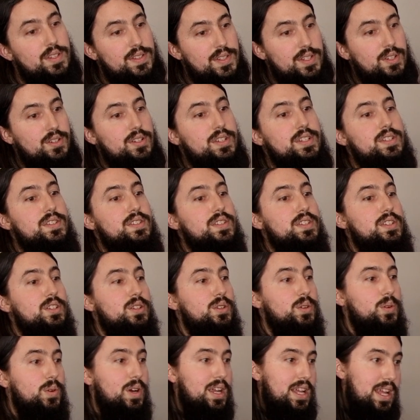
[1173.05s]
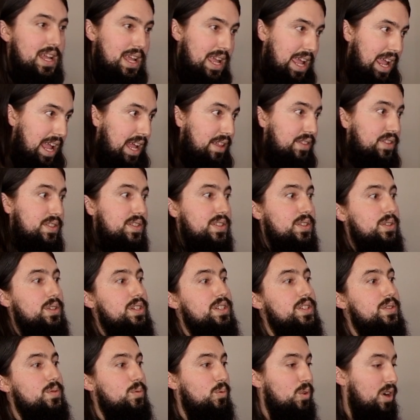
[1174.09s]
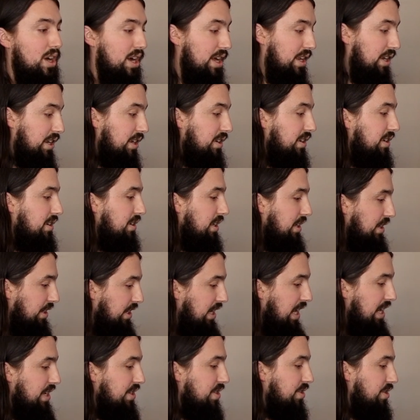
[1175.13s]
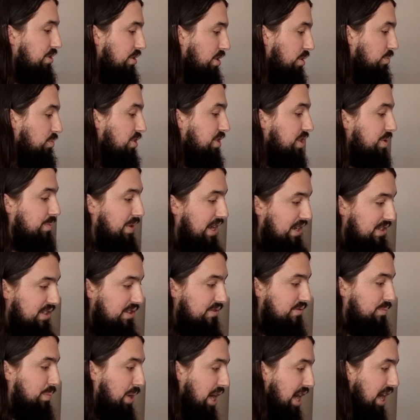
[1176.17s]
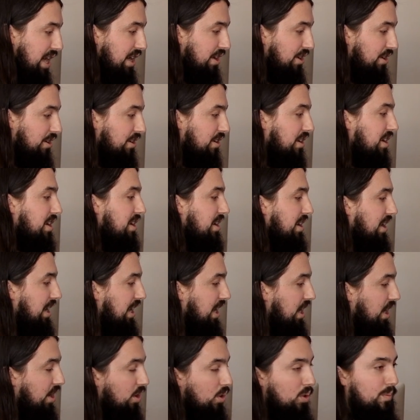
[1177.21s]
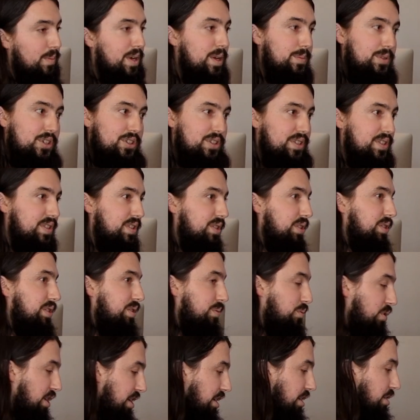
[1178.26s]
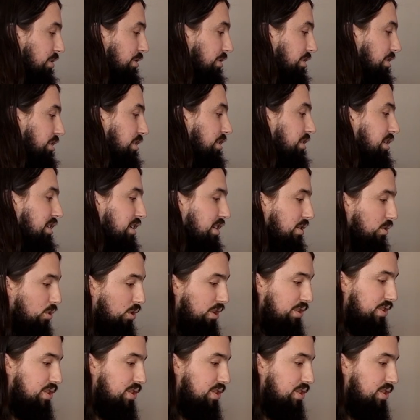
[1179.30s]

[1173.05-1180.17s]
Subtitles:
Series 2 and the Series 1. And in case you're a prospective buyer, or maybe you're a Series 1 owner or a